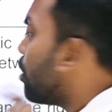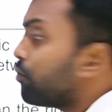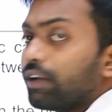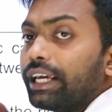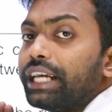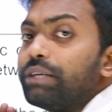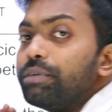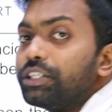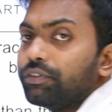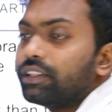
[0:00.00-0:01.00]
of in
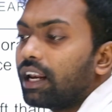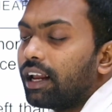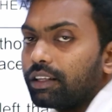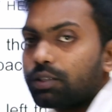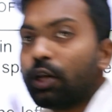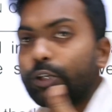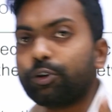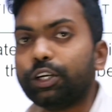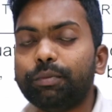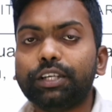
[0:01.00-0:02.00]
between the lungs. So
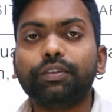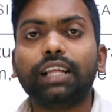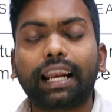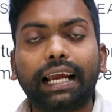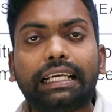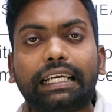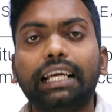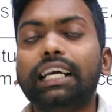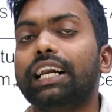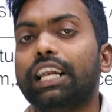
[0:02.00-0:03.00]
in between the right
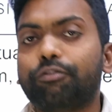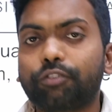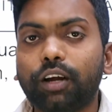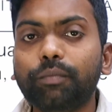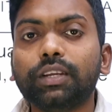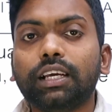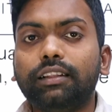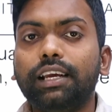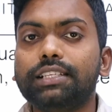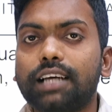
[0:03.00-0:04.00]
lung and left lung,
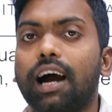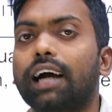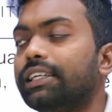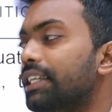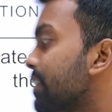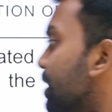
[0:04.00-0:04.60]
there is a heart is